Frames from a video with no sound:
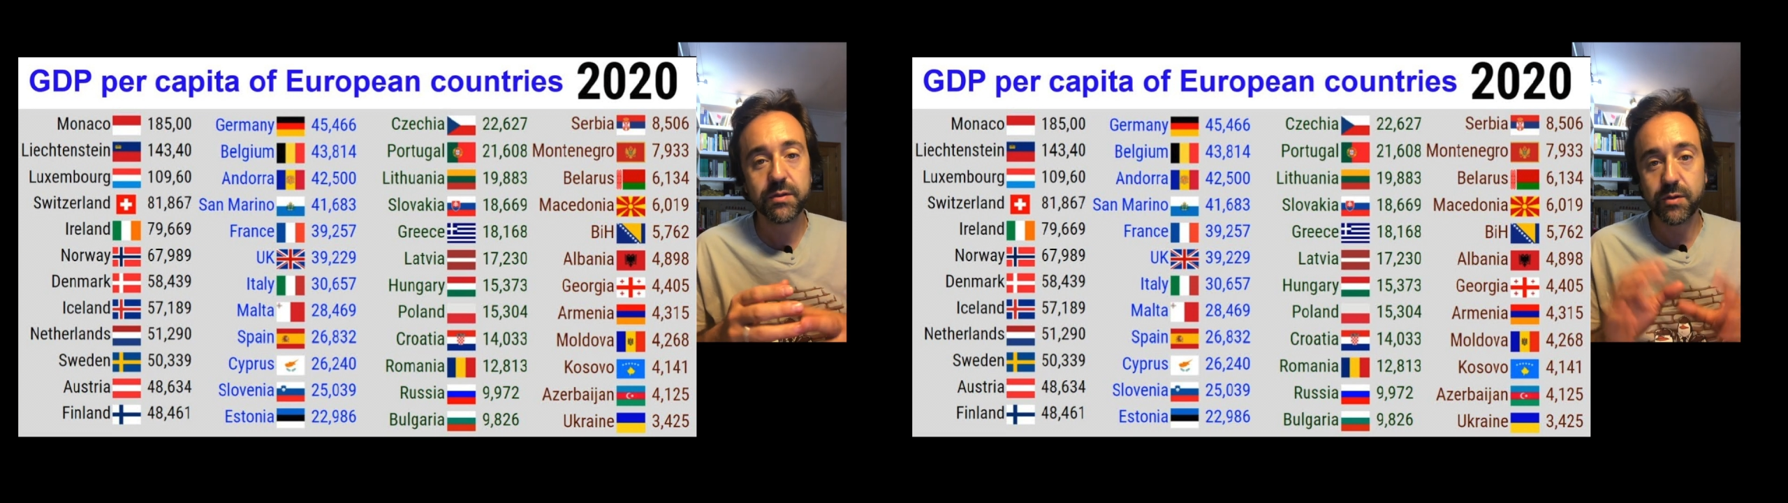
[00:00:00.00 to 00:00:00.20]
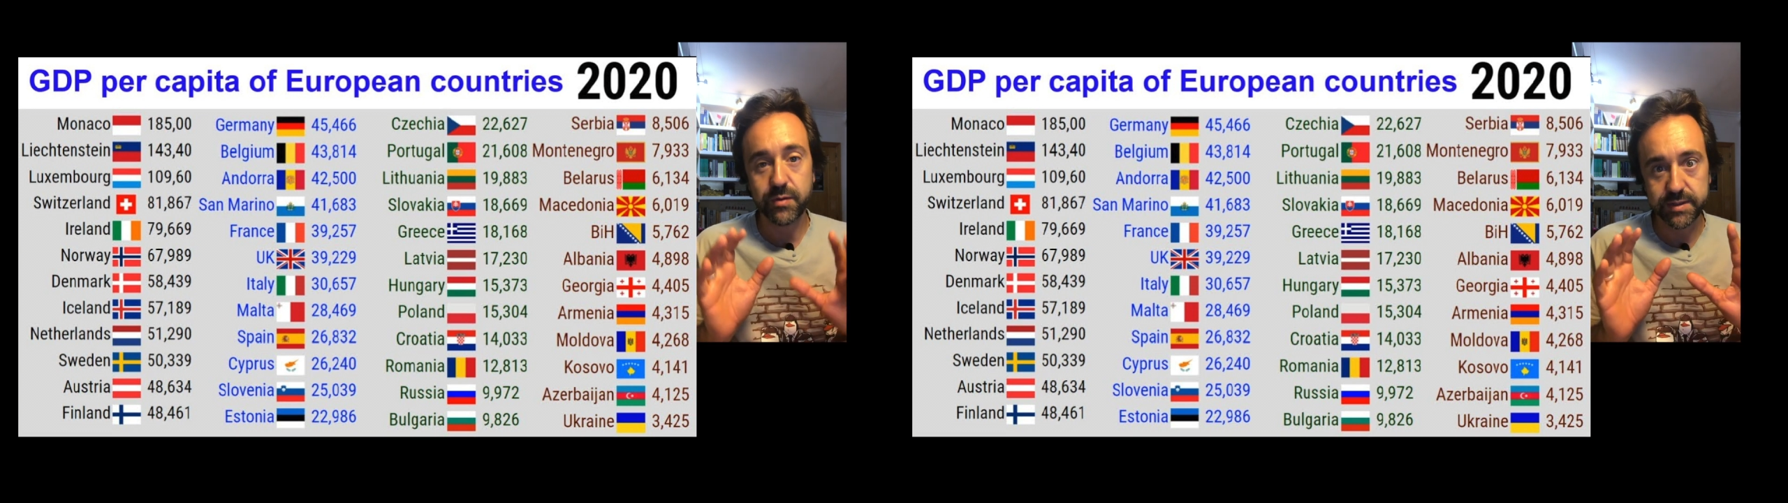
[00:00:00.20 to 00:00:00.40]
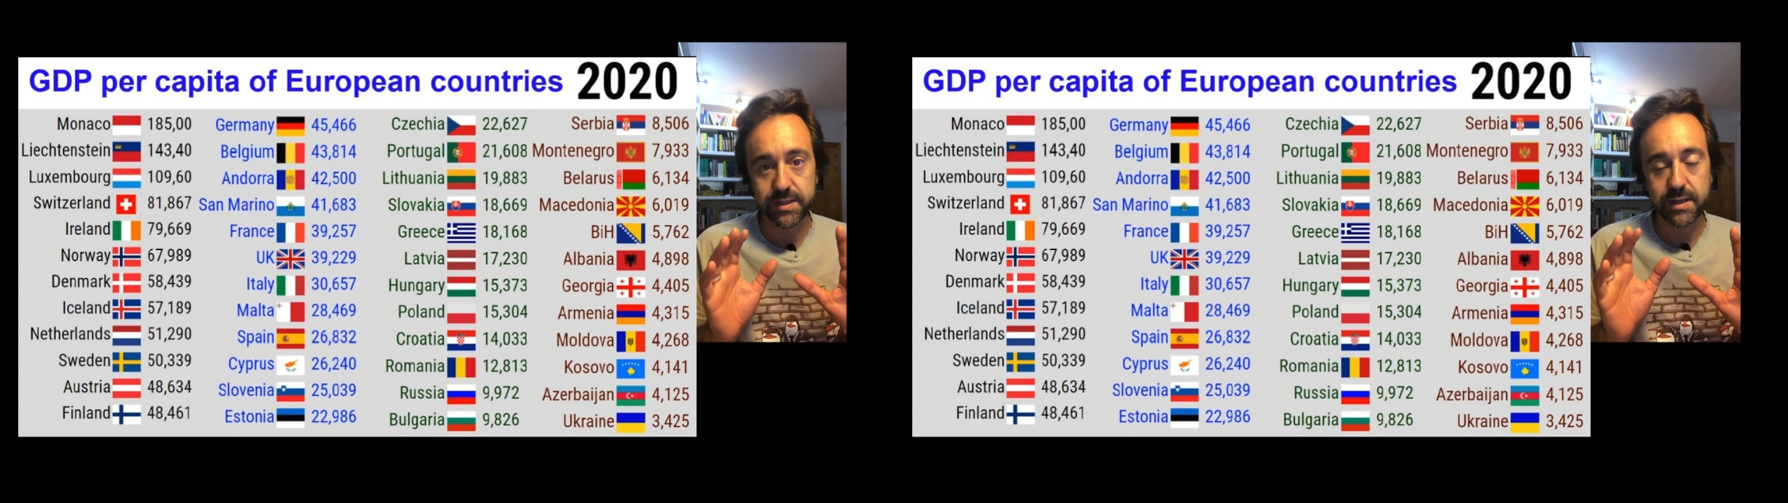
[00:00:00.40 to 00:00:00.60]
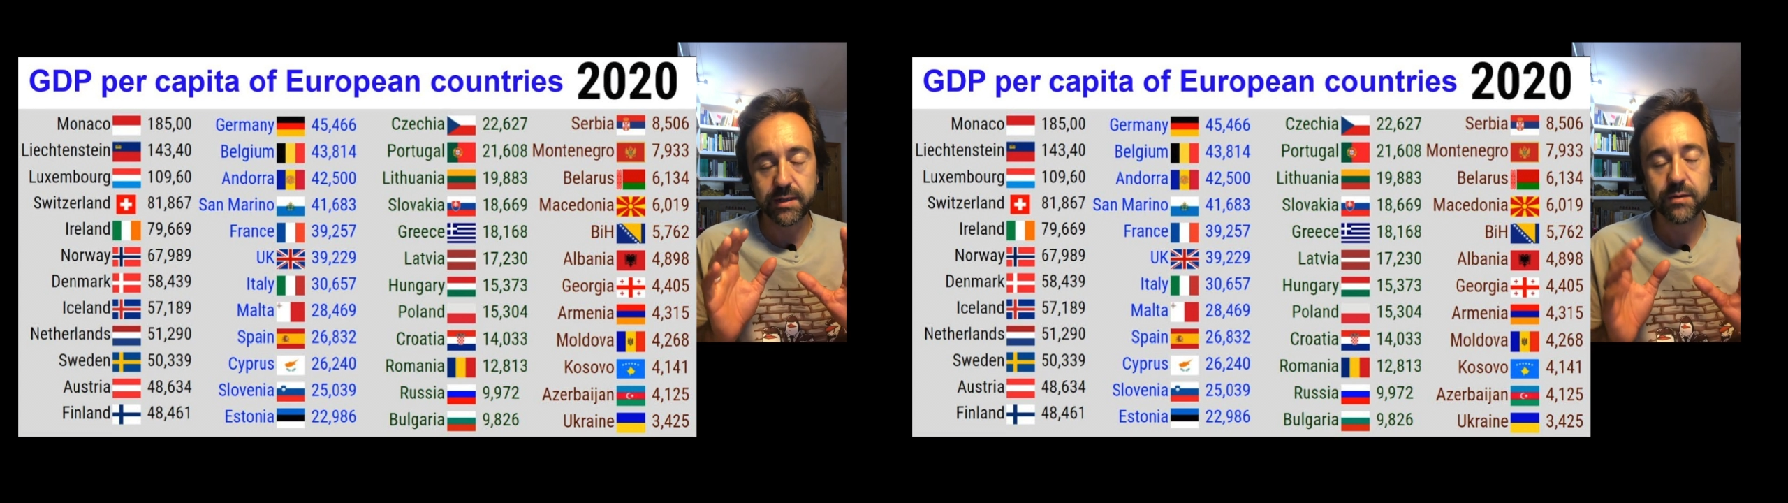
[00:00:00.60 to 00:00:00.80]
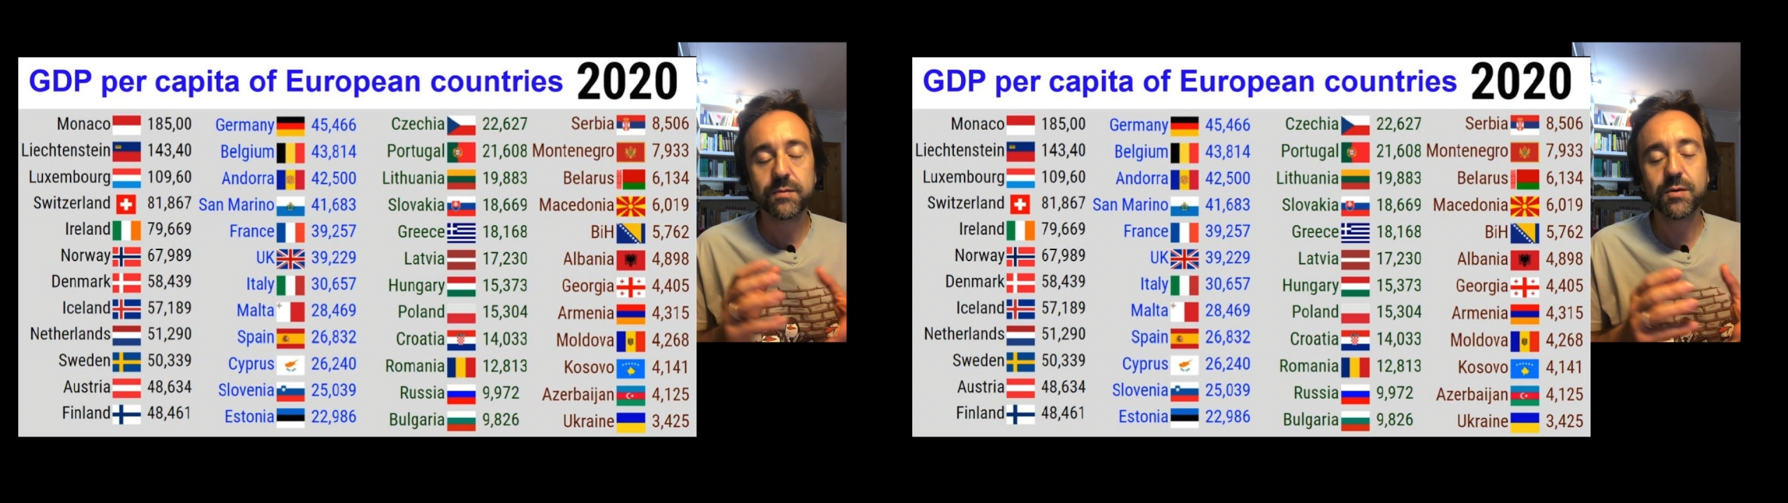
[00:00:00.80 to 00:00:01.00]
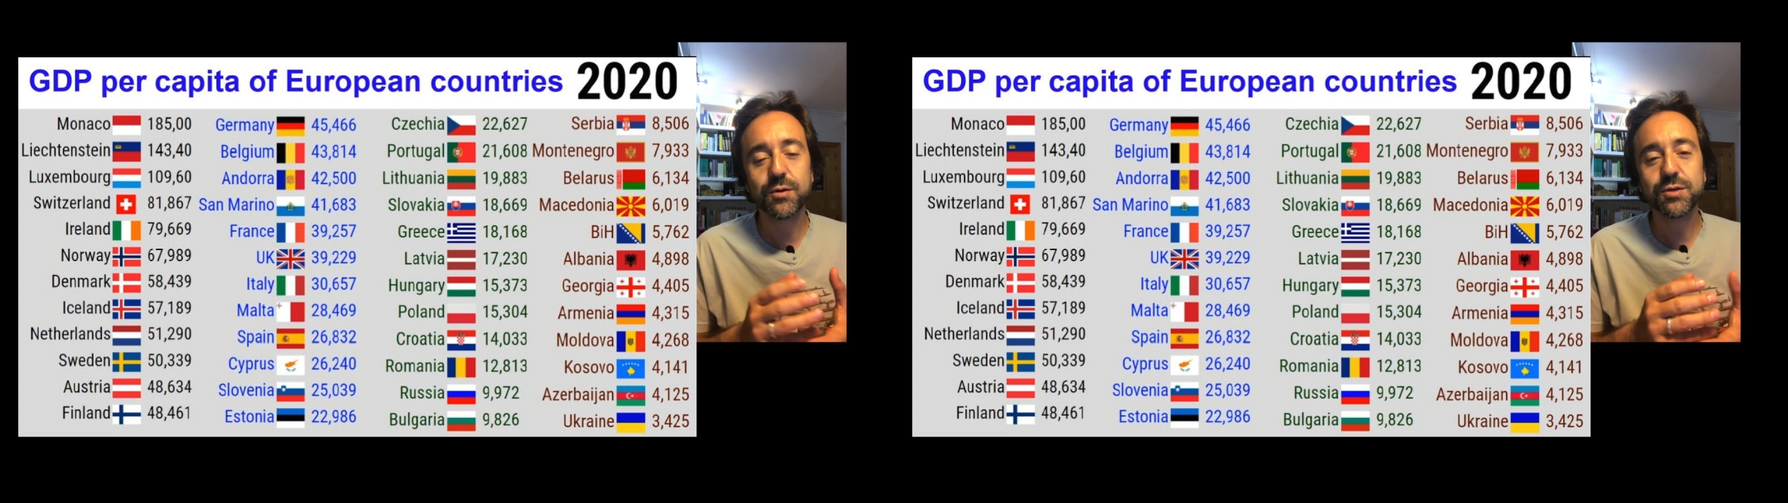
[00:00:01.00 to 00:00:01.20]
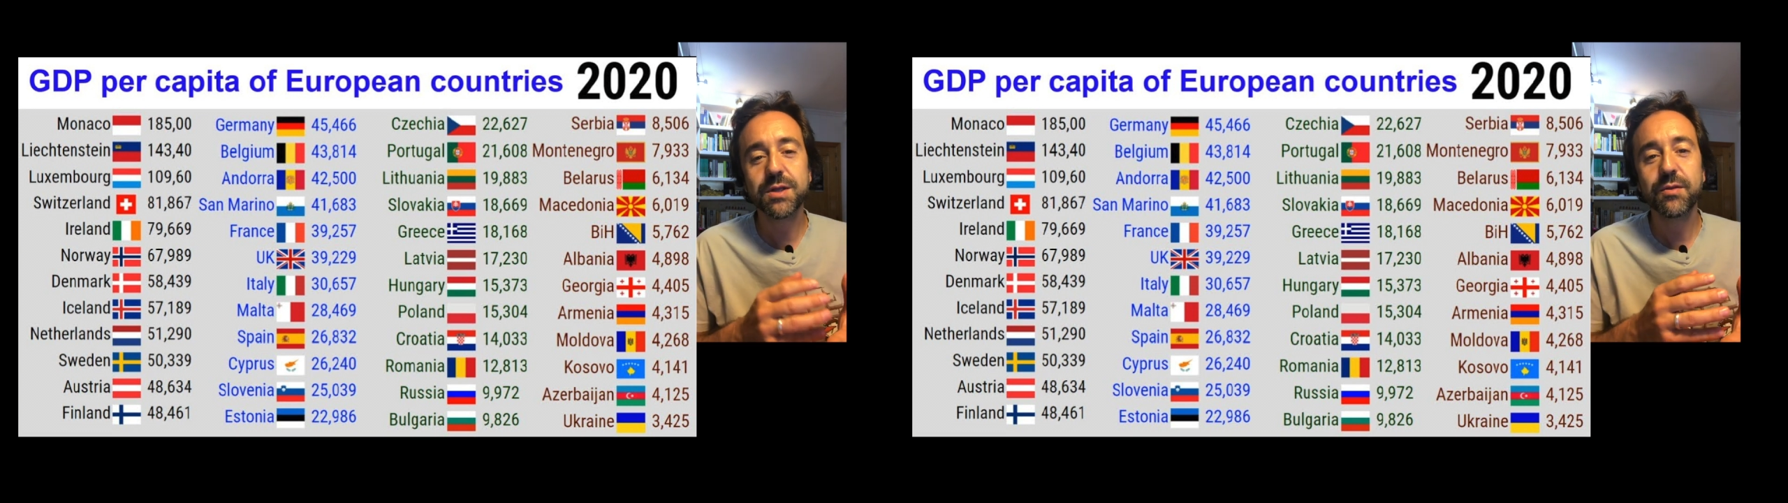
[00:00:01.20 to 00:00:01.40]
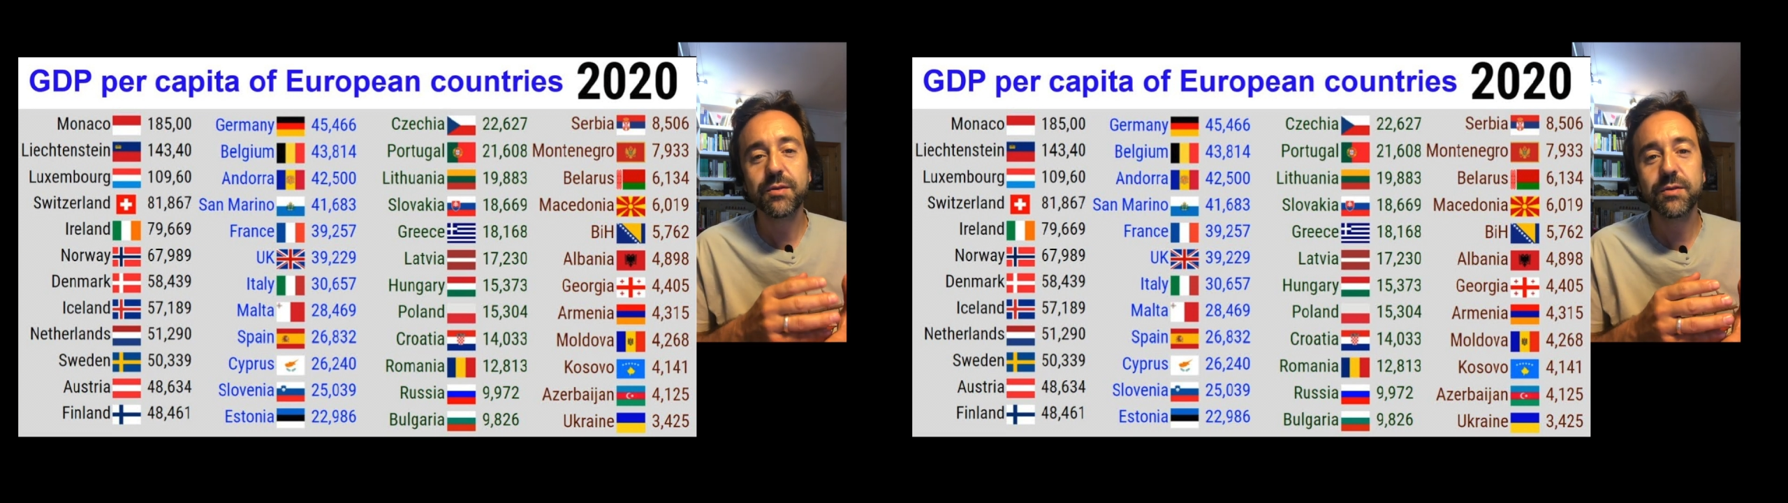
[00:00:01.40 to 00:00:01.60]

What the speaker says: theoretically of course,